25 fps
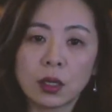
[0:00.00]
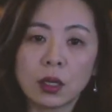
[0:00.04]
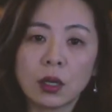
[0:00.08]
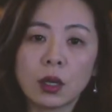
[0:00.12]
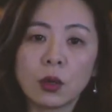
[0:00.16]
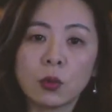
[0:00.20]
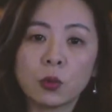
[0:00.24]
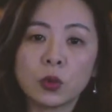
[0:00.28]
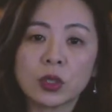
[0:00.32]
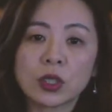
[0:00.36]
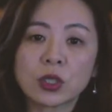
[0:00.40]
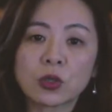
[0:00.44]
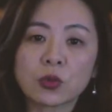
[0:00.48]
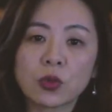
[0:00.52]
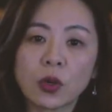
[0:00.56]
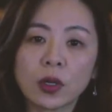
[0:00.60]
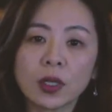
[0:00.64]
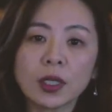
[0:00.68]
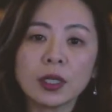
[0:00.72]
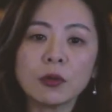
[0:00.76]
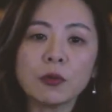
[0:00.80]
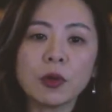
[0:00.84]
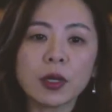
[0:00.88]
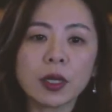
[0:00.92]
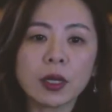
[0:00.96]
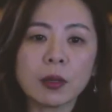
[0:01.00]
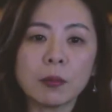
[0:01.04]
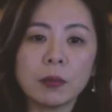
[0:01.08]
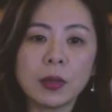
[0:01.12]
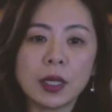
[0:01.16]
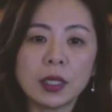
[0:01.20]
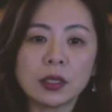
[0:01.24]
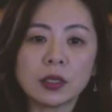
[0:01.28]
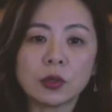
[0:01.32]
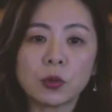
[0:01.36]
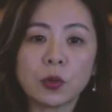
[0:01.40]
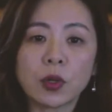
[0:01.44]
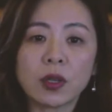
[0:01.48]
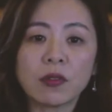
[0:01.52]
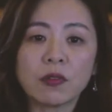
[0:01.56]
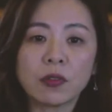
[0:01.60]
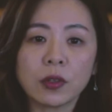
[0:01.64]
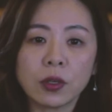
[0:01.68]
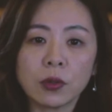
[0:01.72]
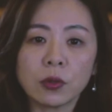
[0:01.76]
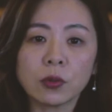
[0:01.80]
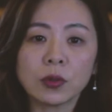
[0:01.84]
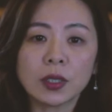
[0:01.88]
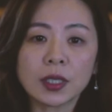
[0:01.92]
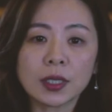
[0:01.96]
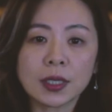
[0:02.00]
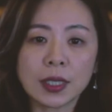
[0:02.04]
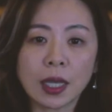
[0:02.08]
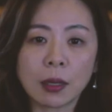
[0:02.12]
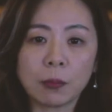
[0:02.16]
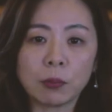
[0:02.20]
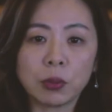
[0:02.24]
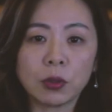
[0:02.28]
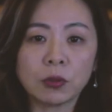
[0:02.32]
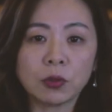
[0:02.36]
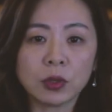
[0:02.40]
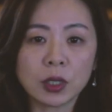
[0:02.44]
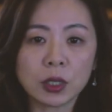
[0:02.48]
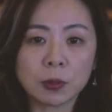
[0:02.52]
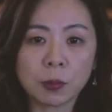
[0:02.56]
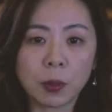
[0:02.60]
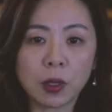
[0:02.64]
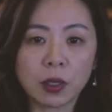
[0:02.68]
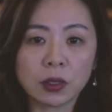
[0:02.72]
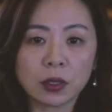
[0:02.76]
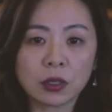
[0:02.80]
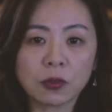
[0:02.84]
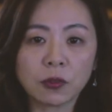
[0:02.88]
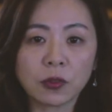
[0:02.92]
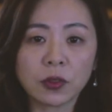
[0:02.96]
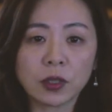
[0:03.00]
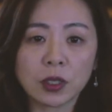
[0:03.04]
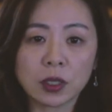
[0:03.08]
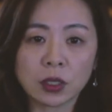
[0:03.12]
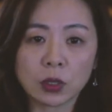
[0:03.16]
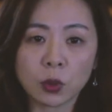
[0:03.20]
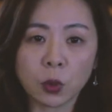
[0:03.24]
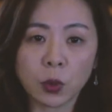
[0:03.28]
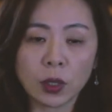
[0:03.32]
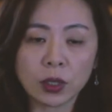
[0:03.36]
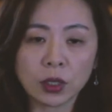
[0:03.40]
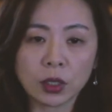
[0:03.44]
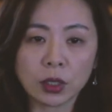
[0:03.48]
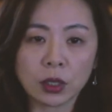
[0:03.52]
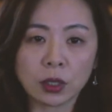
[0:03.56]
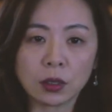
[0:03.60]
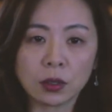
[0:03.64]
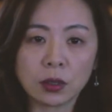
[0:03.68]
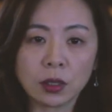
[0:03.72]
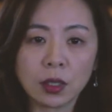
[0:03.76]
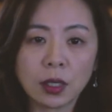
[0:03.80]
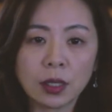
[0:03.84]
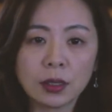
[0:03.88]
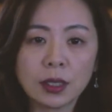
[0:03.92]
We strongly recommend to review the sample response for this question